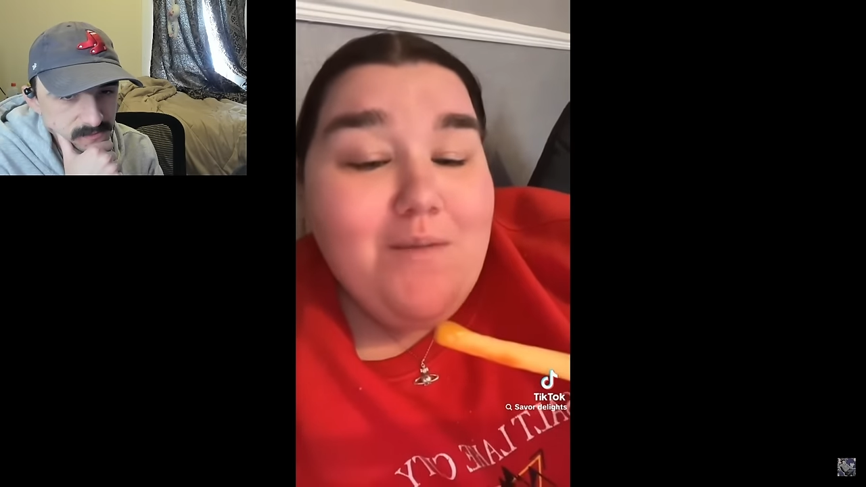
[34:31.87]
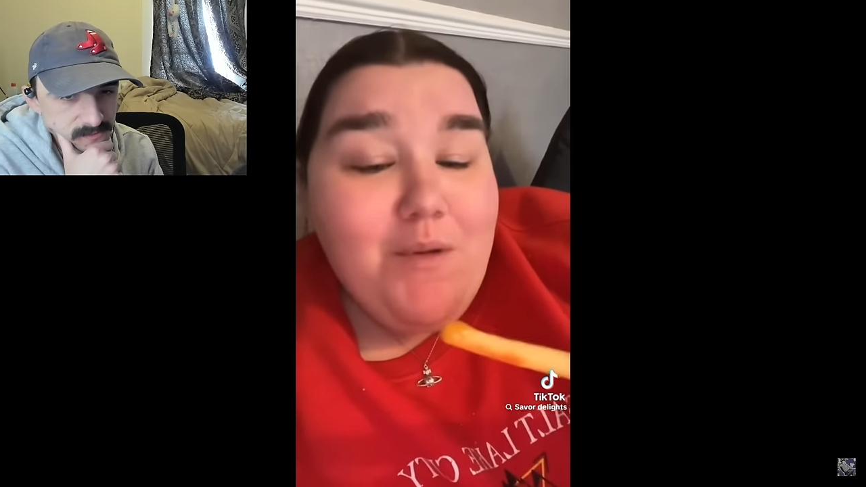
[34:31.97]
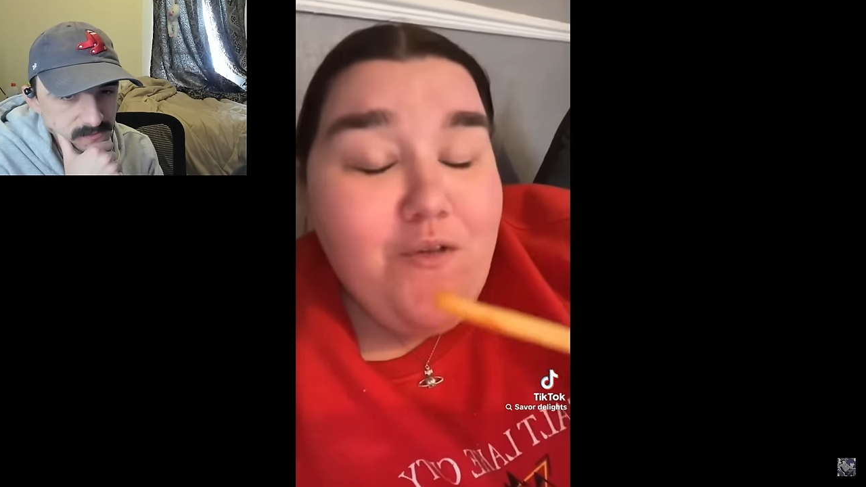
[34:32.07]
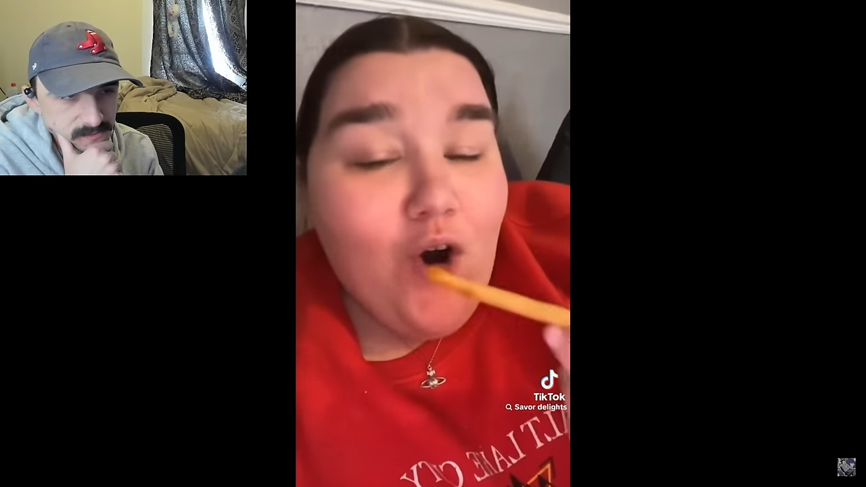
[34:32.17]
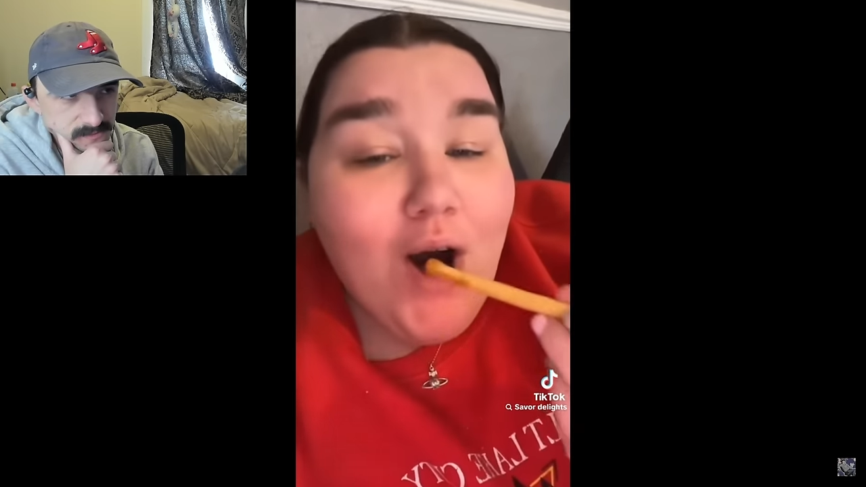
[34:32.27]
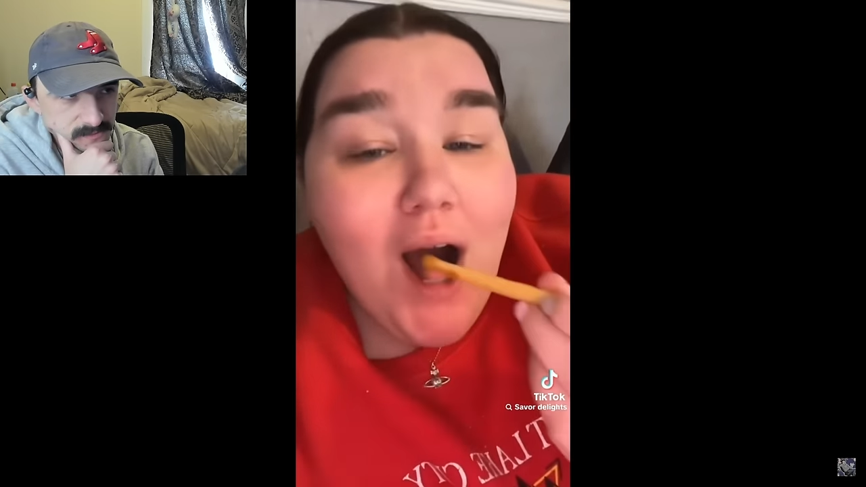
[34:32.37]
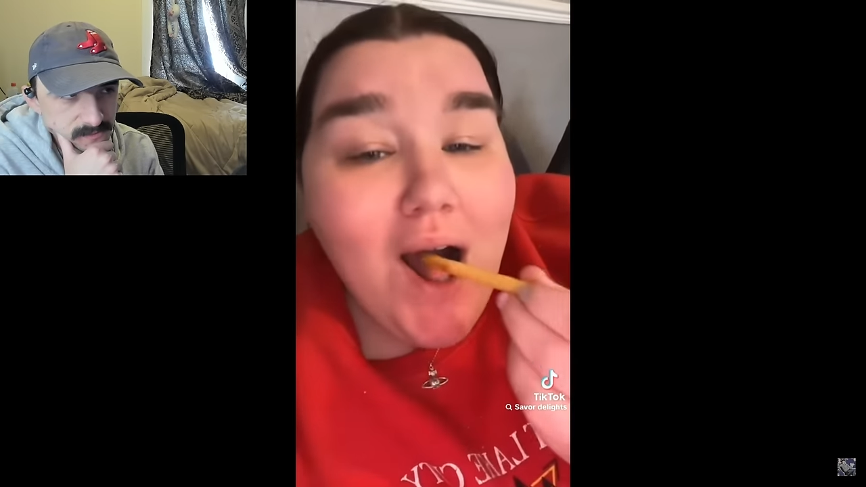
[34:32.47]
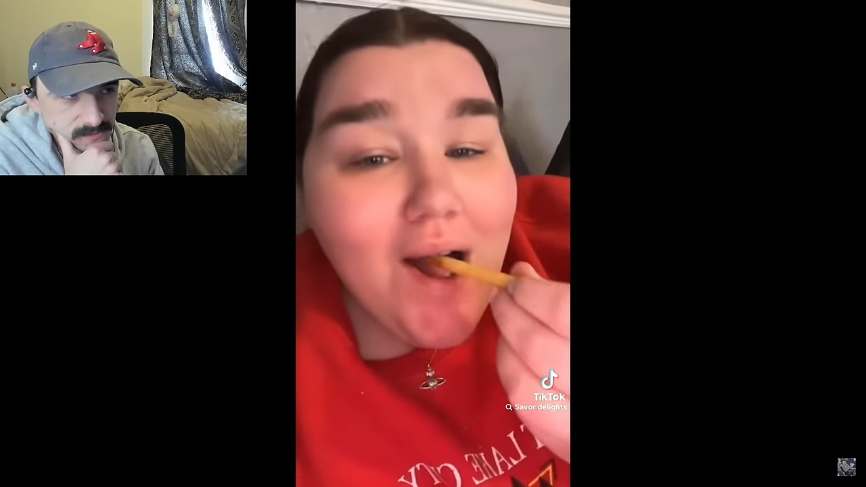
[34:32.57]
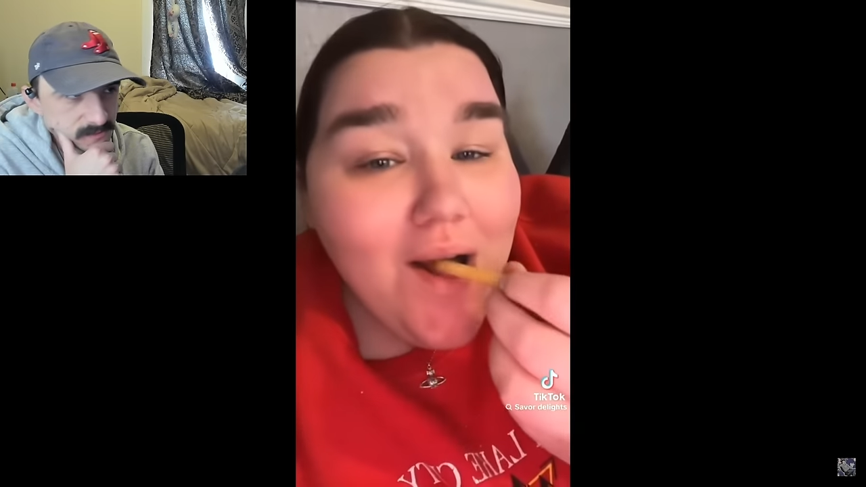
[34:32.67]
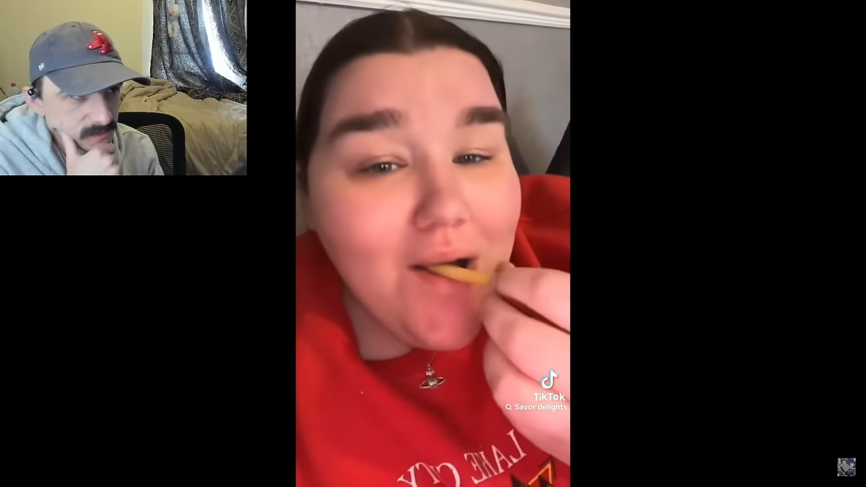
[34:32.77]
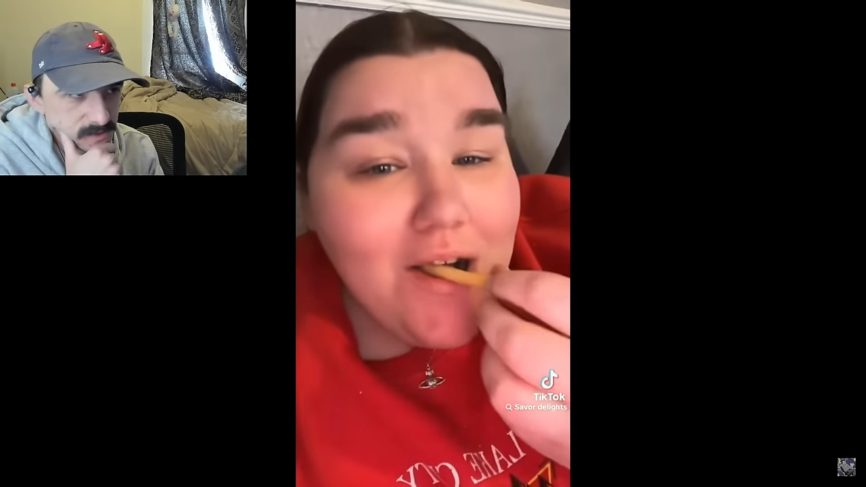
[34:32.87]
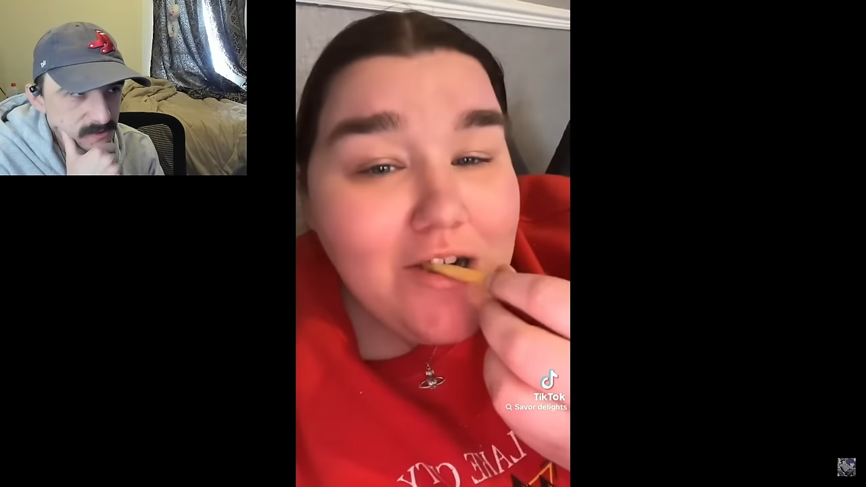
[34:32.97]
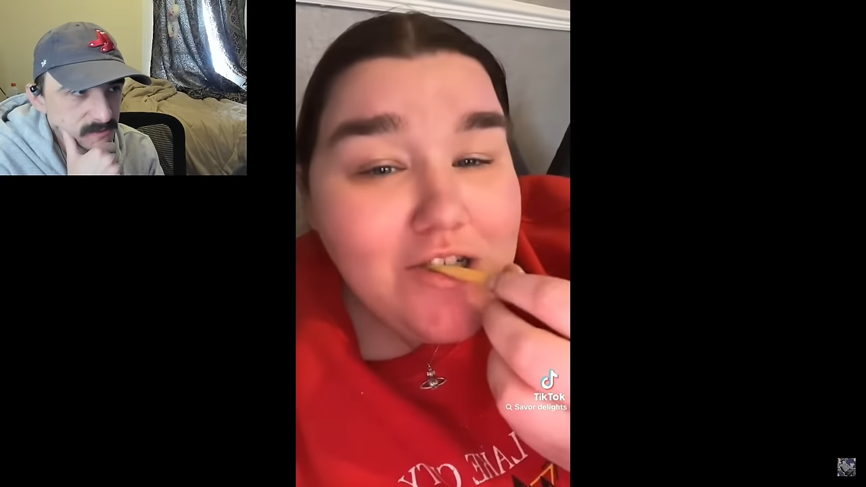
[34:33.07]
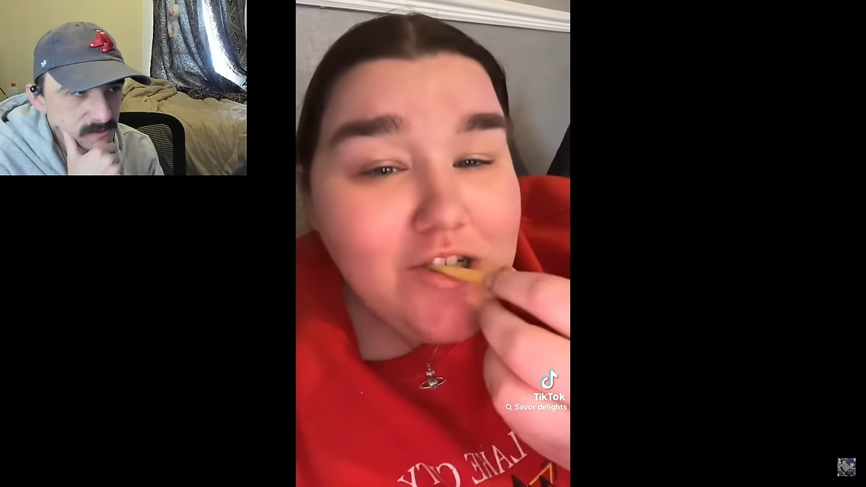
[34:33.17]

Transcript: They were actually really nice.